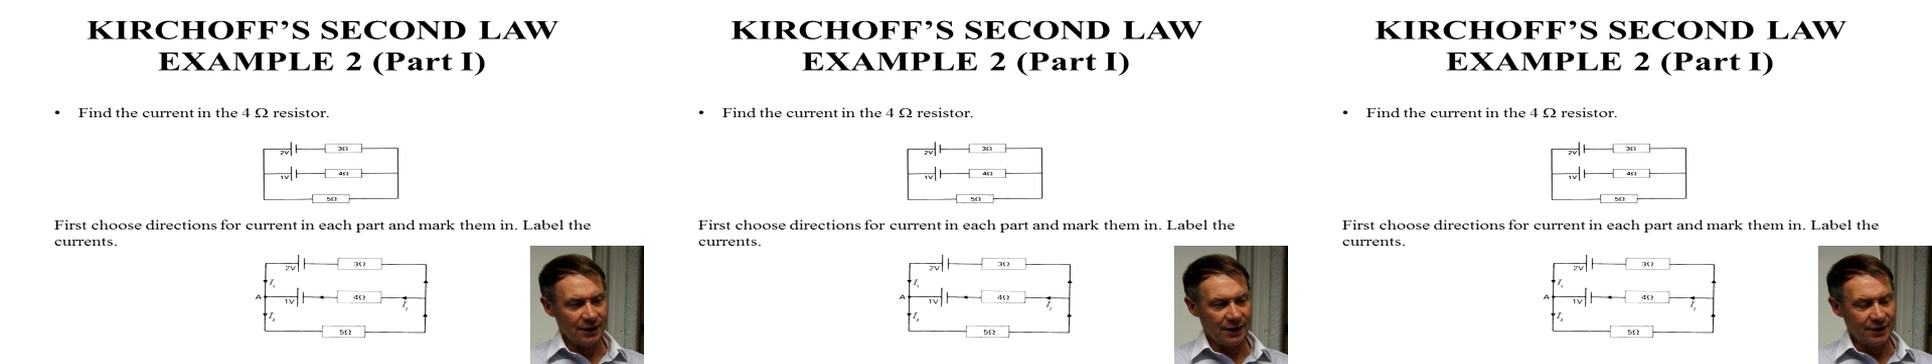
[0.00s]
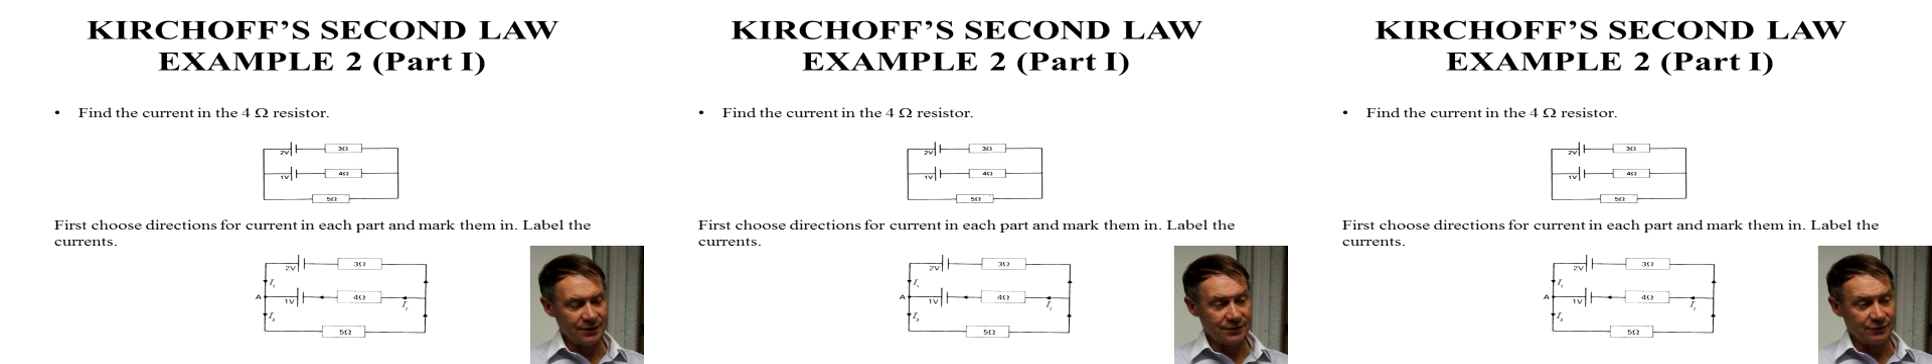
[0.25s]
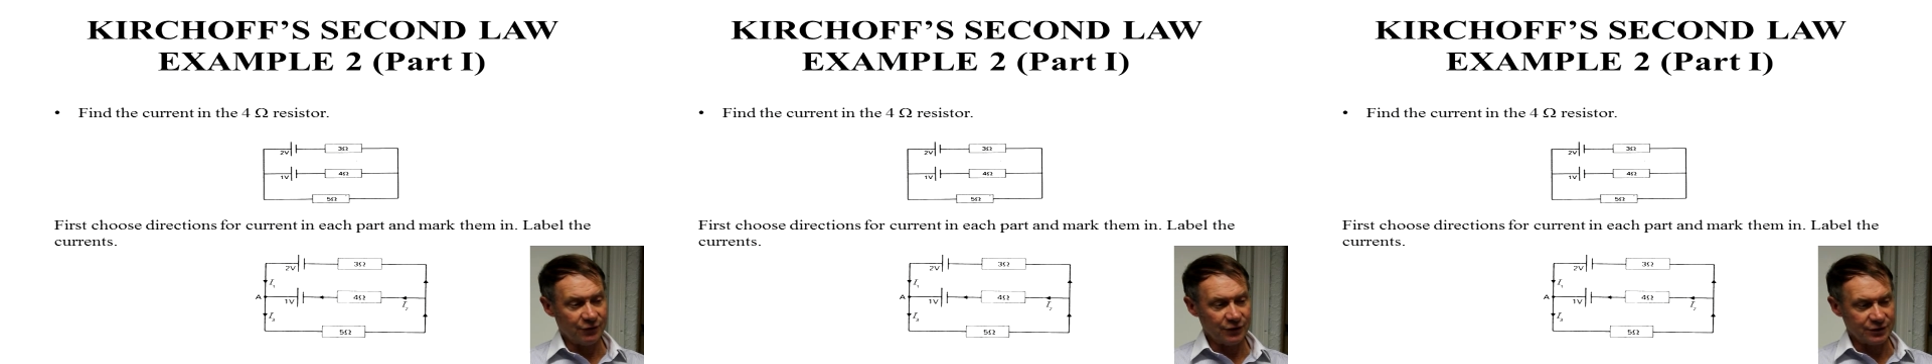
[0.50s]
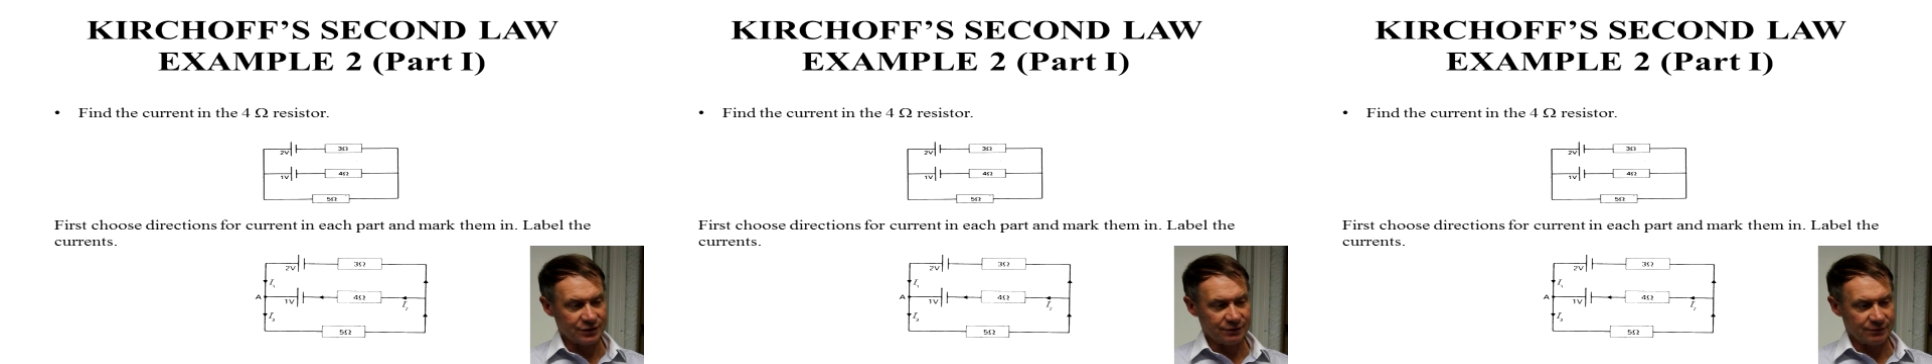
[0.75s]
And
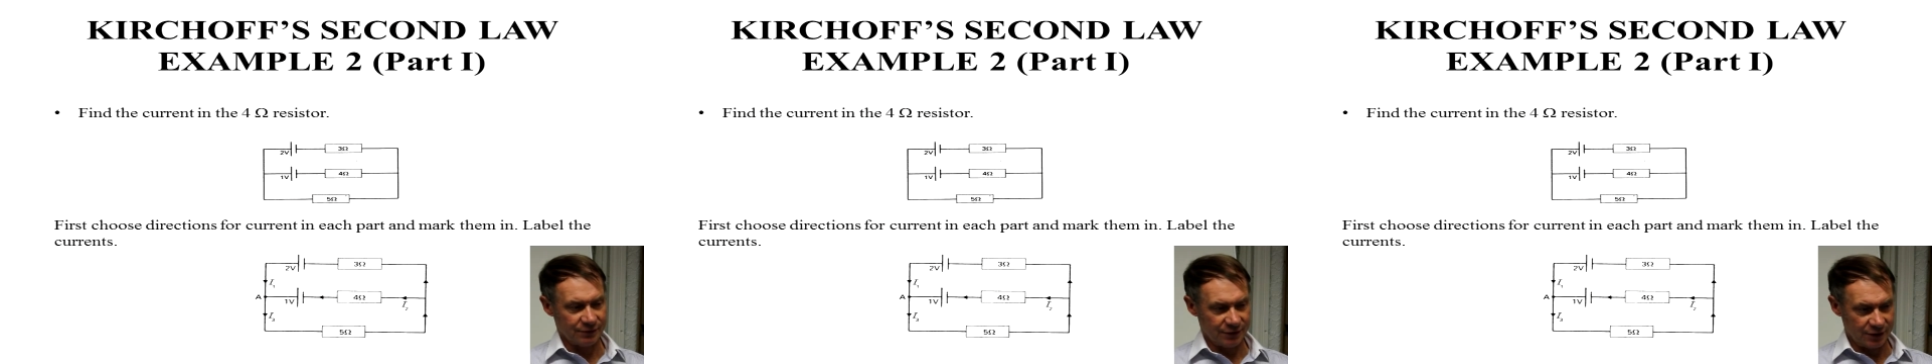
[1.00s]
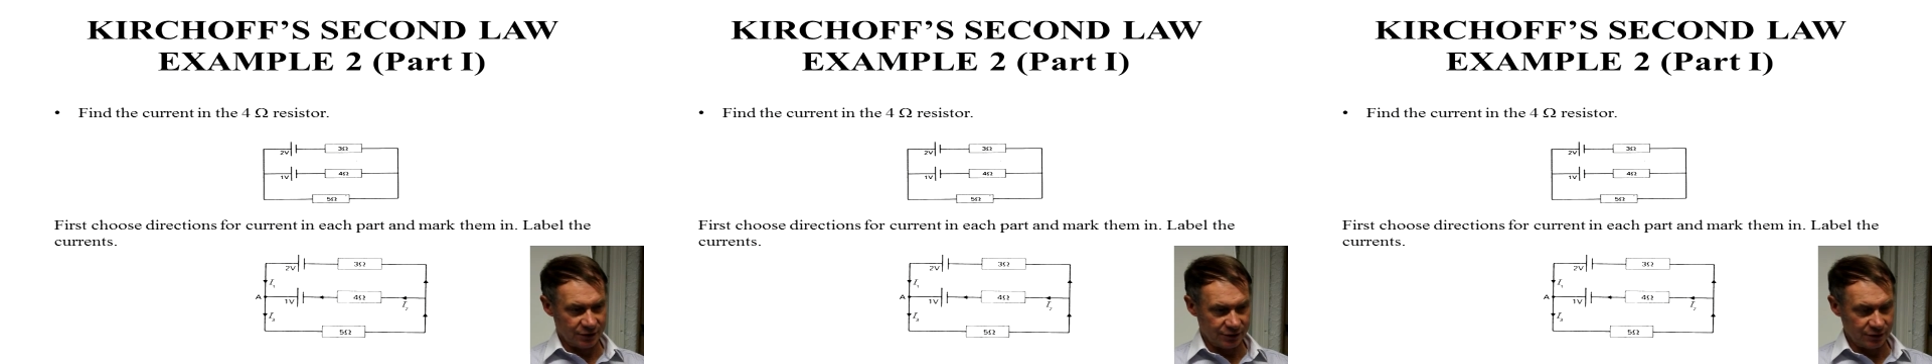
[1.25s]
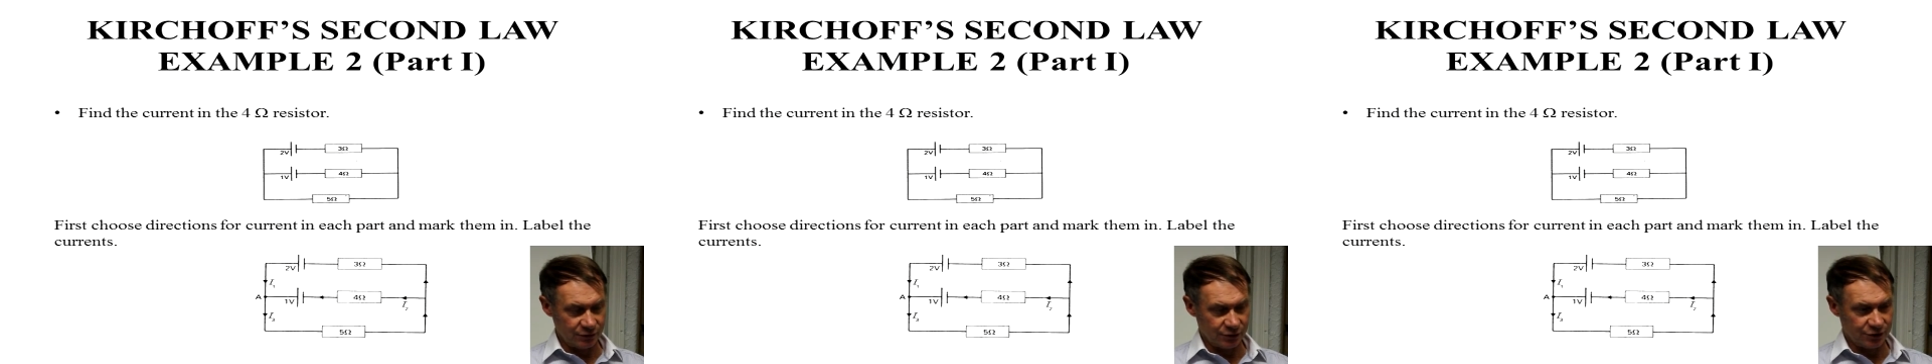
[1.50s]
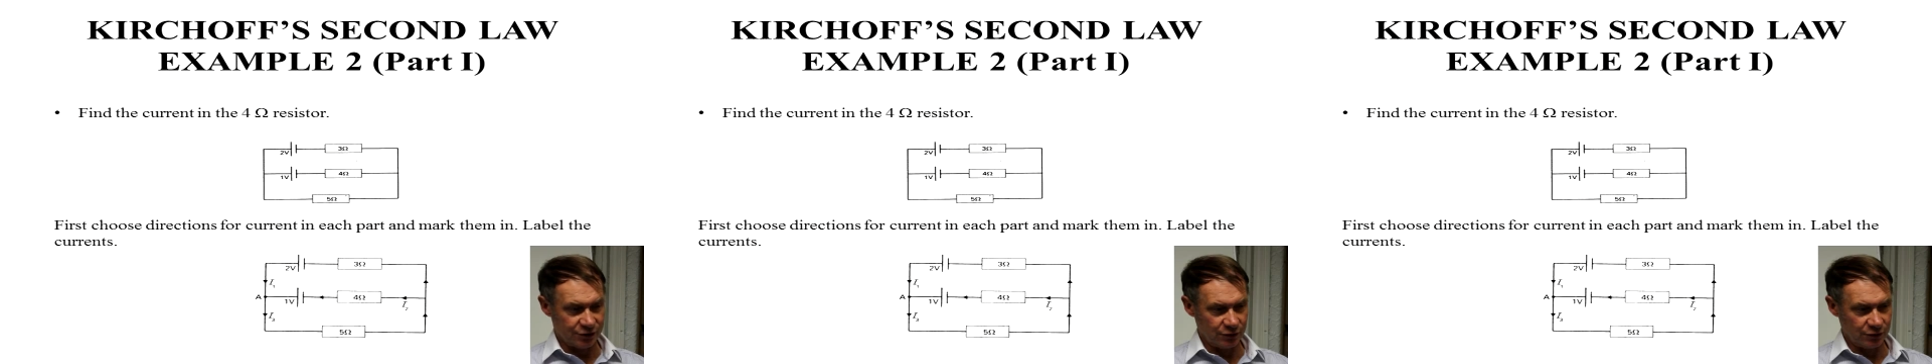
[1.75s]
first thing to do is to